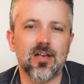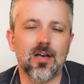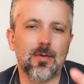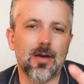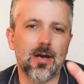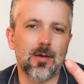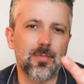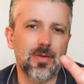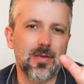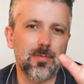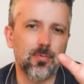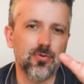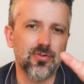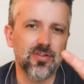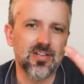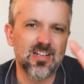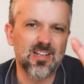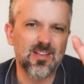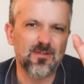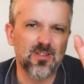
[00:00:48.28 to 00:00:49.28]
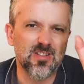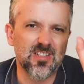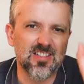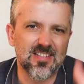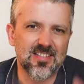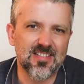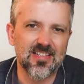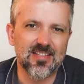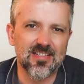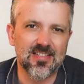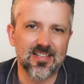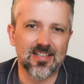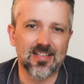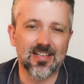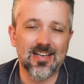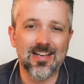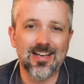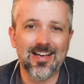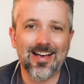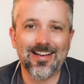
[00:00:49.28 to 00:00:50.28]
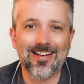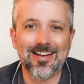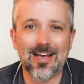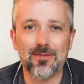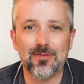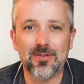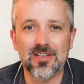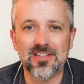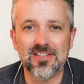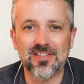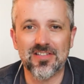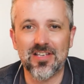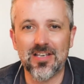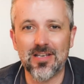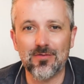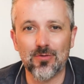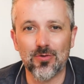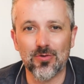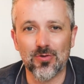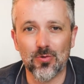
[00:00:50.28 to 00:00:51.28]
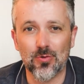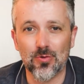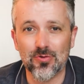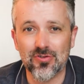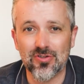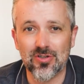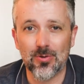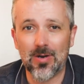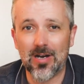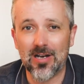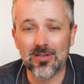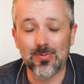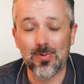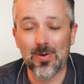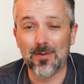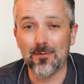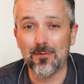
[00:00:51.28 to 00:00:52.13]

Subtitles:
about people that live in a city and have a ski resort 2 hours away. In